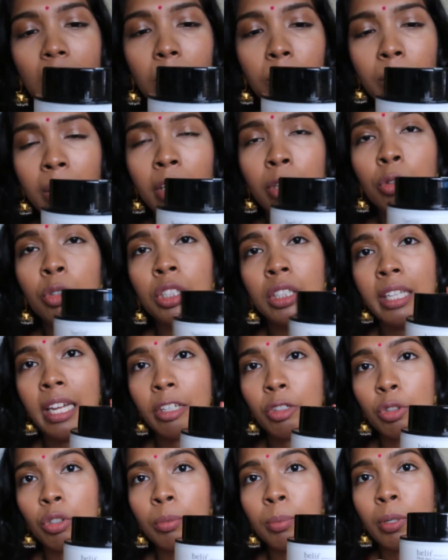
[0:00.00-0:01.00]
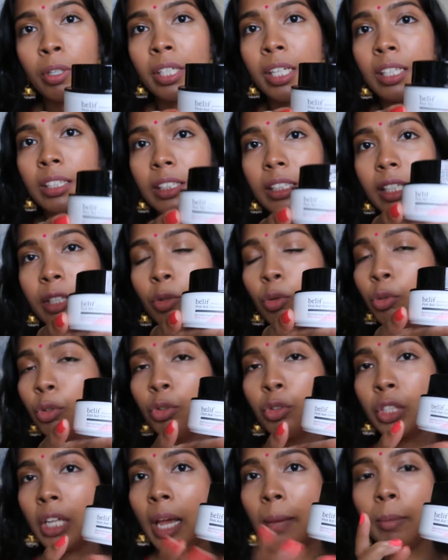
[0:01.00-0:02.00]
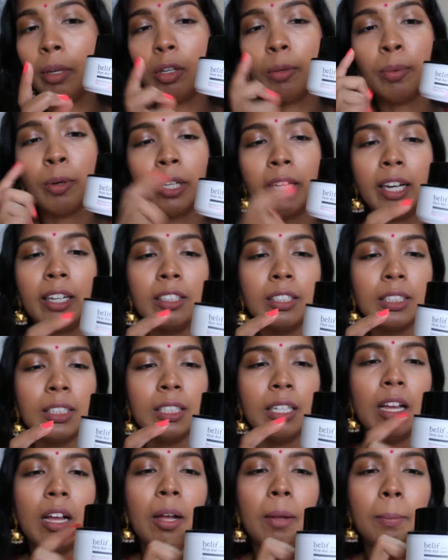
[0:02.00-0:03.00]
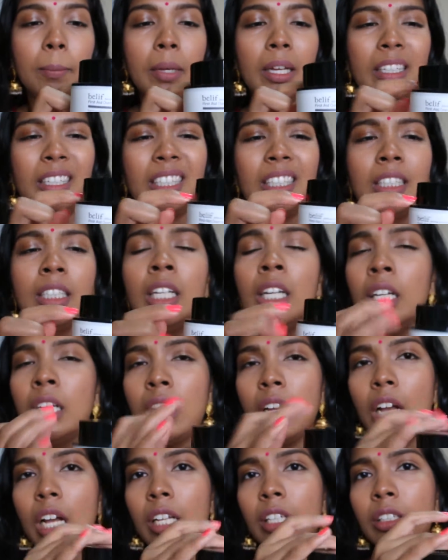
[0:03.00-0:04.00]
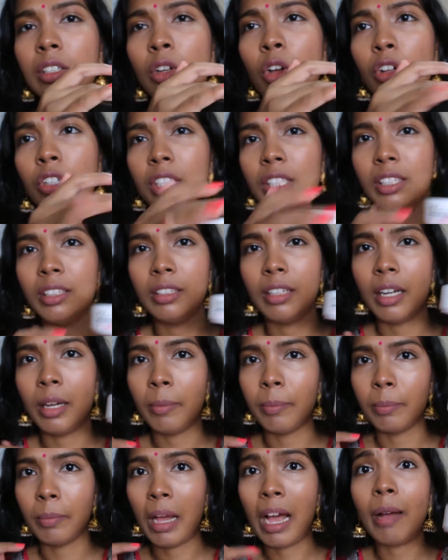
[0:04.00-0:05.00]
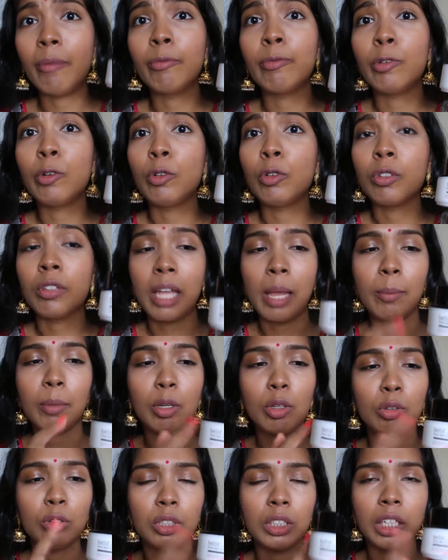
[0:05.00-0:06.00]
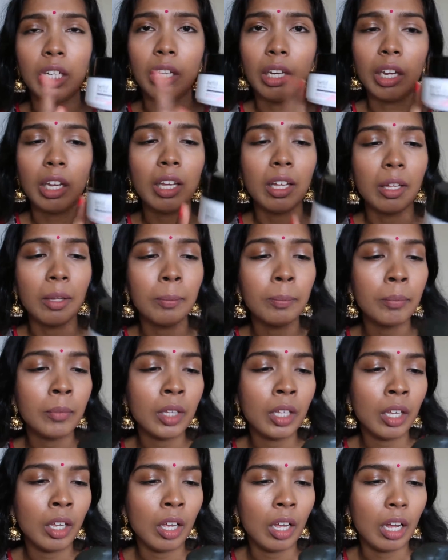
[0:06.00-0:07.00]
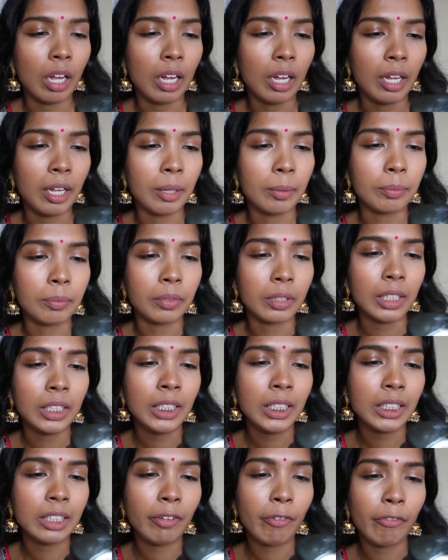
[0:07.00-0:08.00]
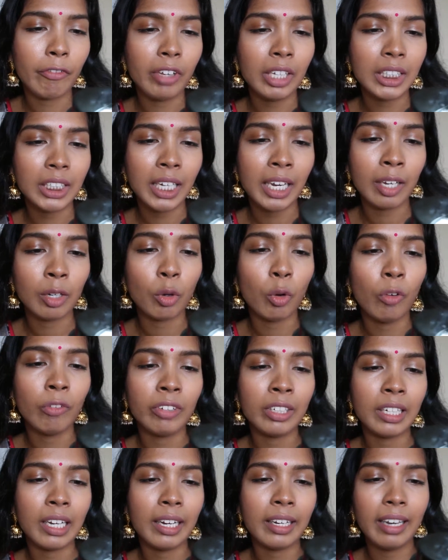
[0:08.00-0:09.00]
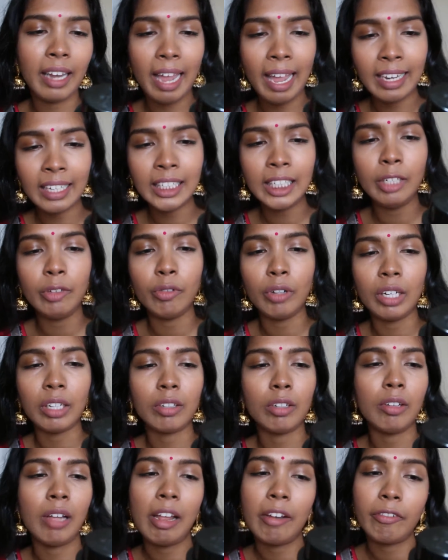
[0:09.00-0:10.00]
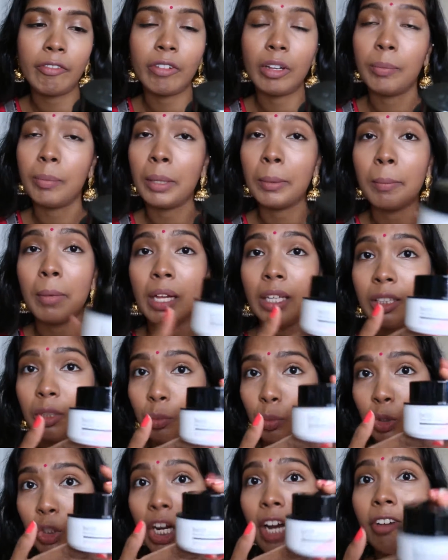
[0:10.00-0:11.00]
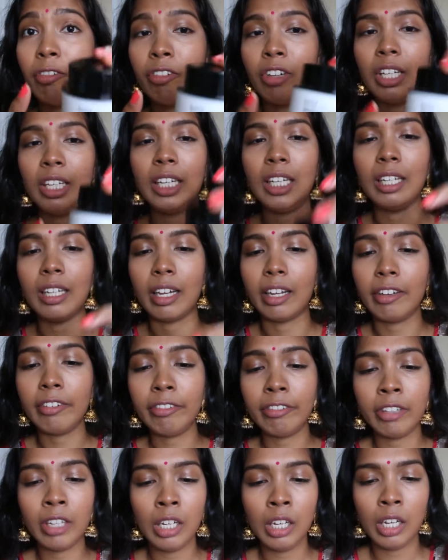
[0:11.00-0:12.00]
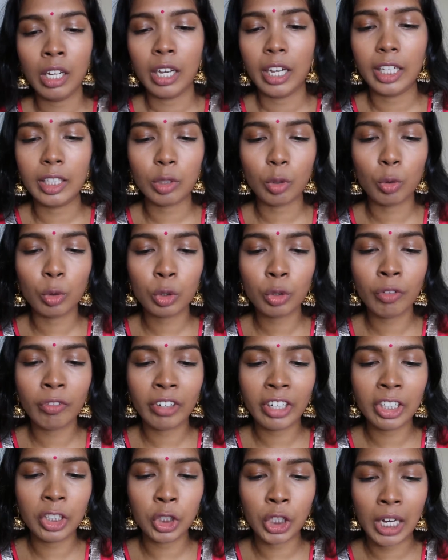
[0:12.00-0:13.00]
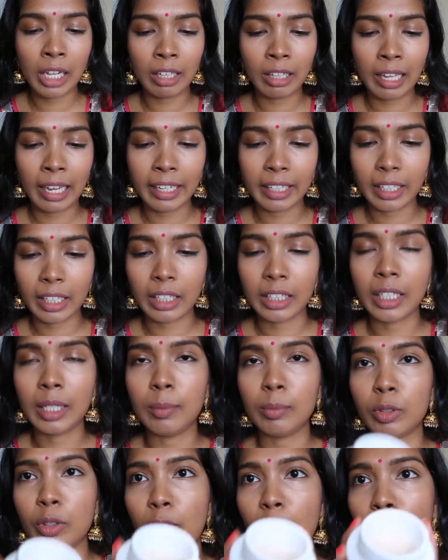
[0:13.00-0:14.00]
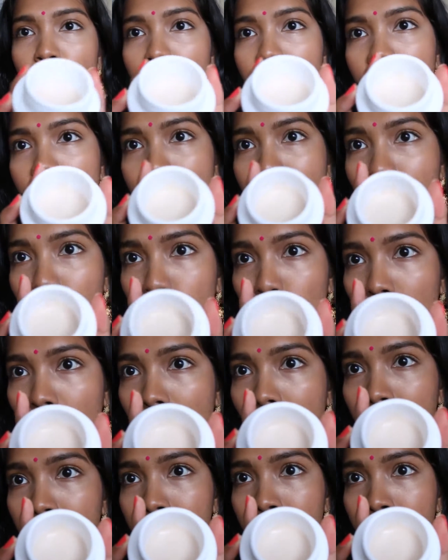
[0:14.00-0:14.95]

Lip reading: They use natural products, they don't use chemical products, at least not harmful chemicals in here. This is the First Aid Overnight Anti-Wrinkle and Firming Mask, which I really love. It's also very gel-like in terms of texture.